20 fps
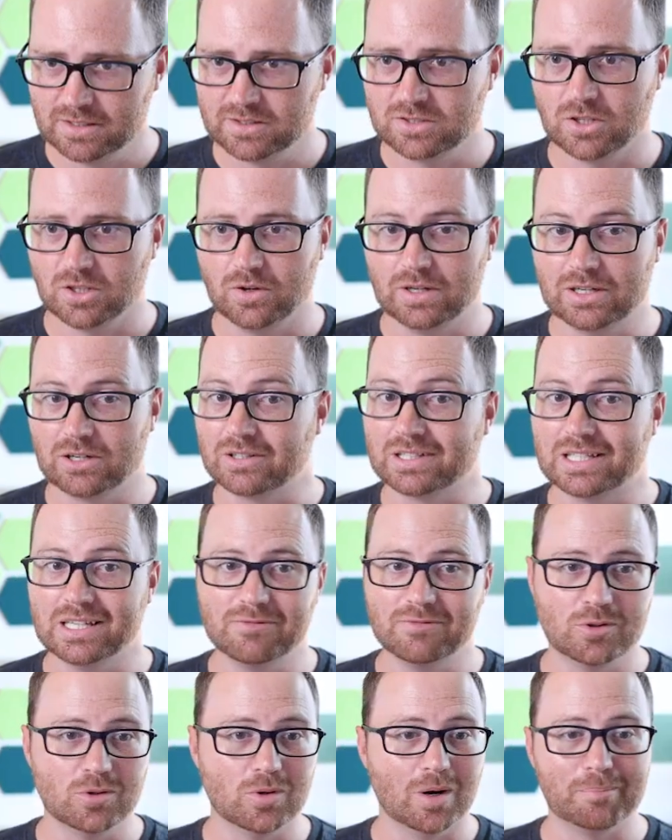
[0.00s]
So it'll
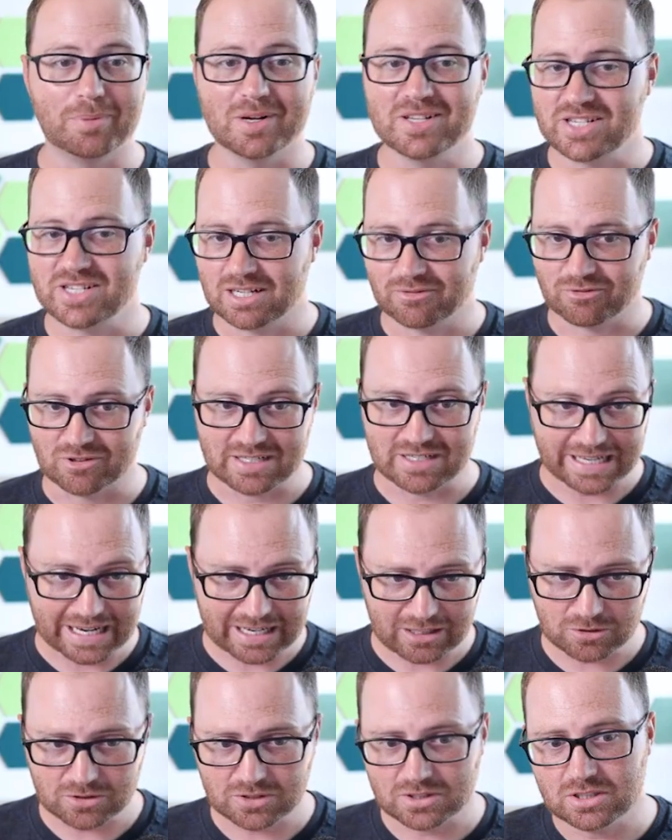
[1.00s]
give you a bunch of different
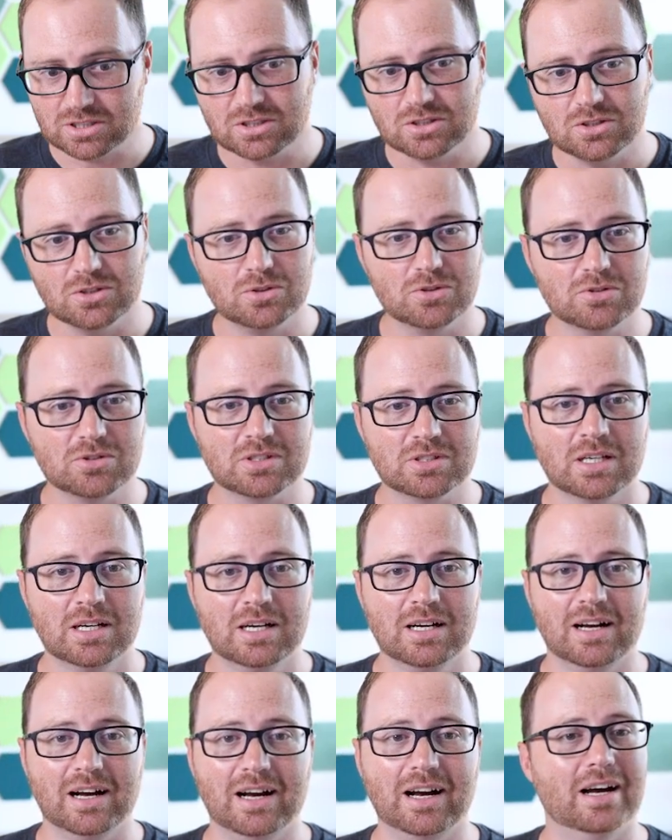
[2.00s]
titles to use,
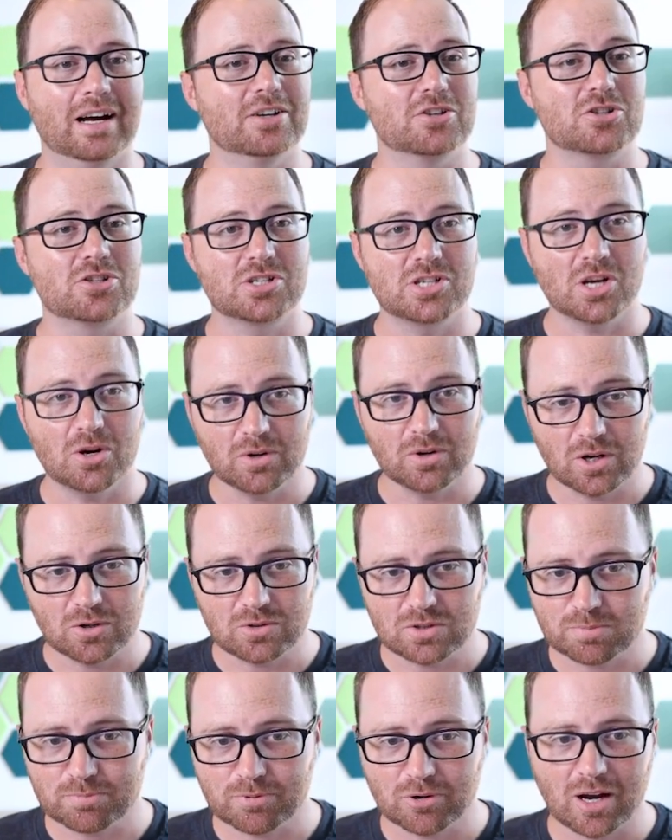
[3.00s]
show
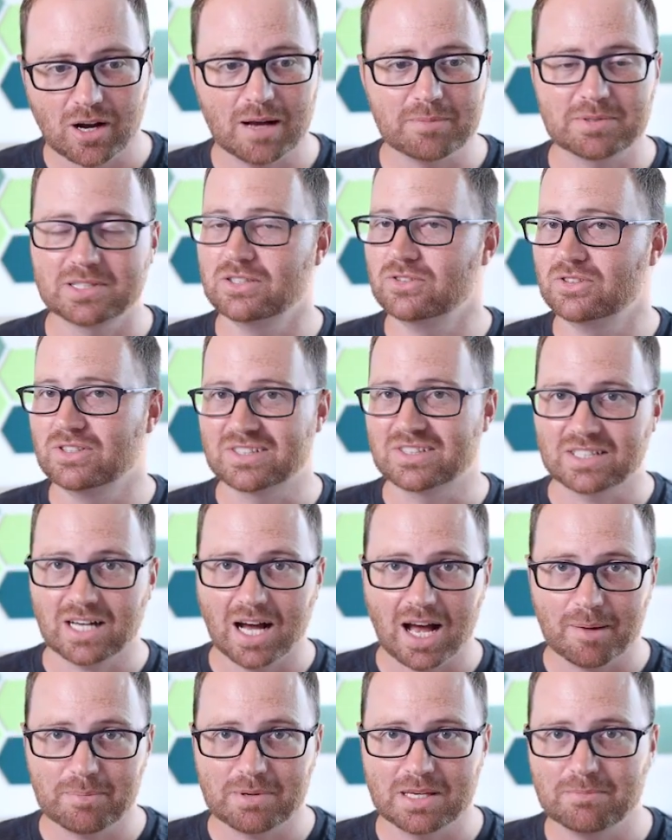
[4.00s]
notes prompts that you can just
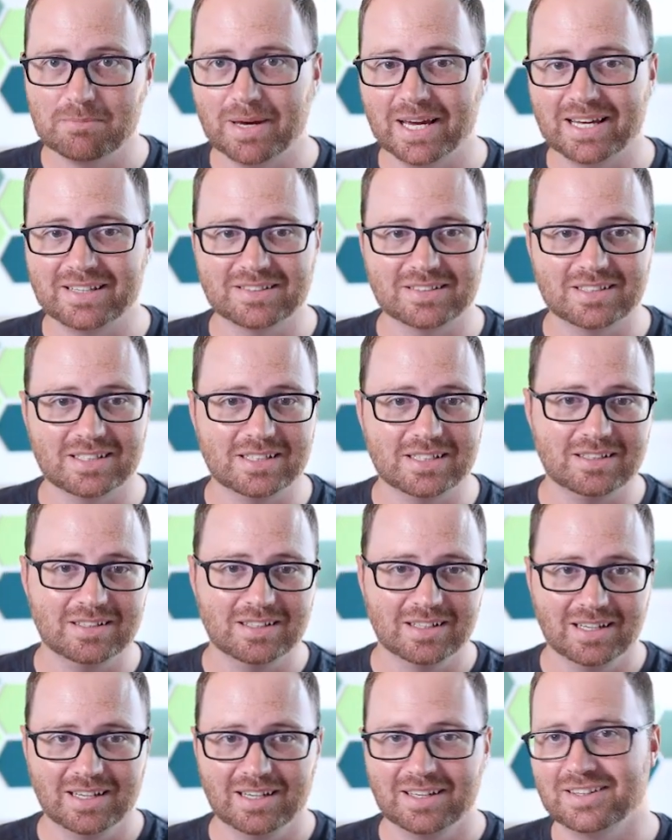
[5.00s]
copy and paste
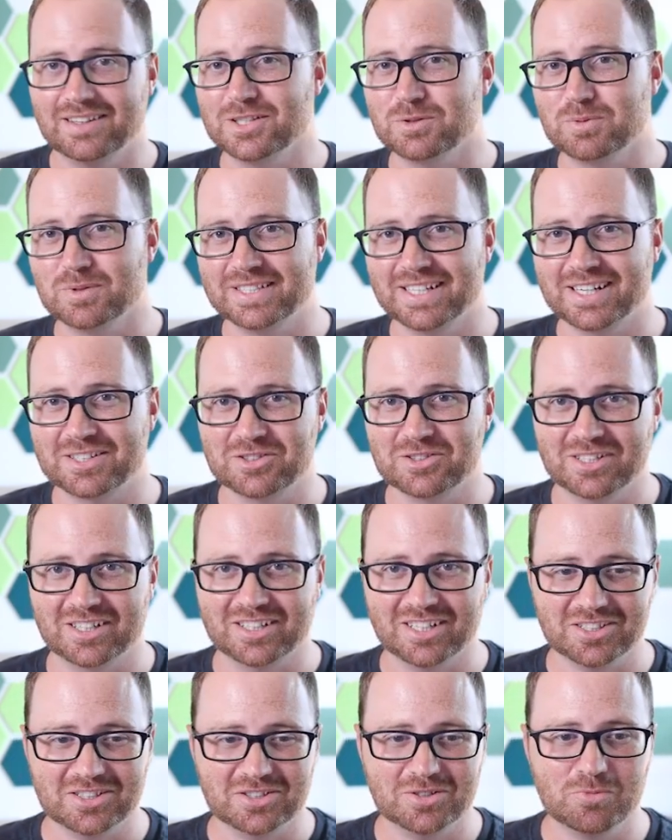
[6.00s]
in. This one's actually a
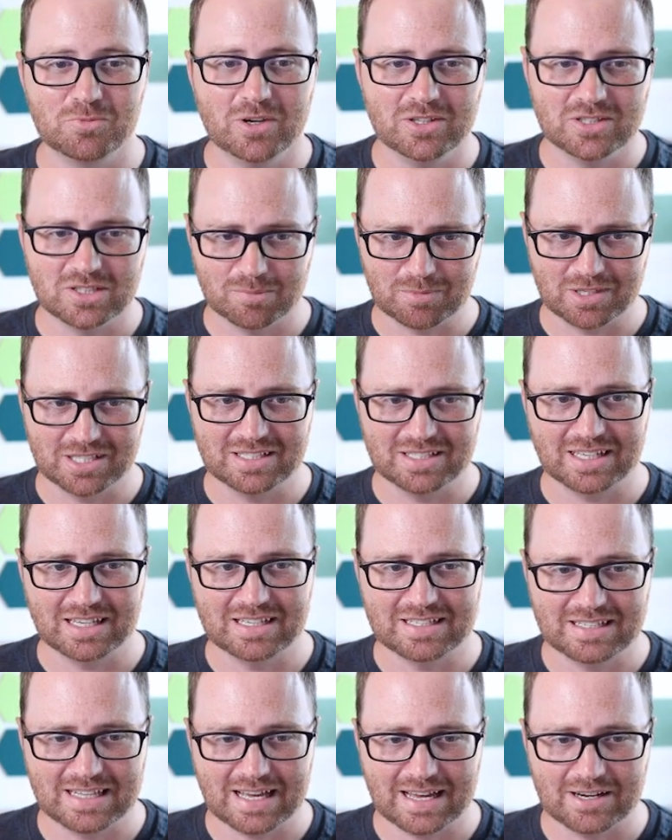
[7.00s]
custom one, so I'm gonna dig
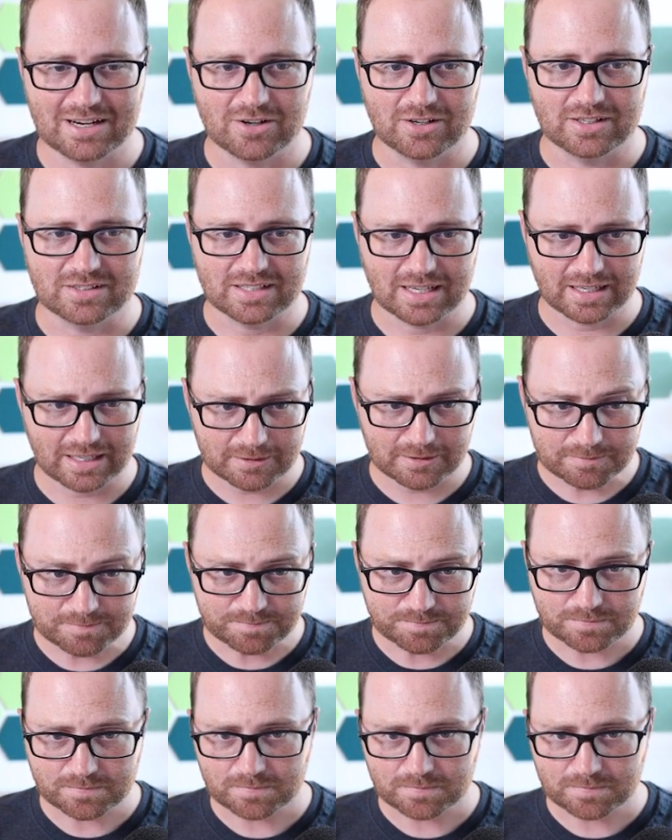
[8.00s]
into that here in a second.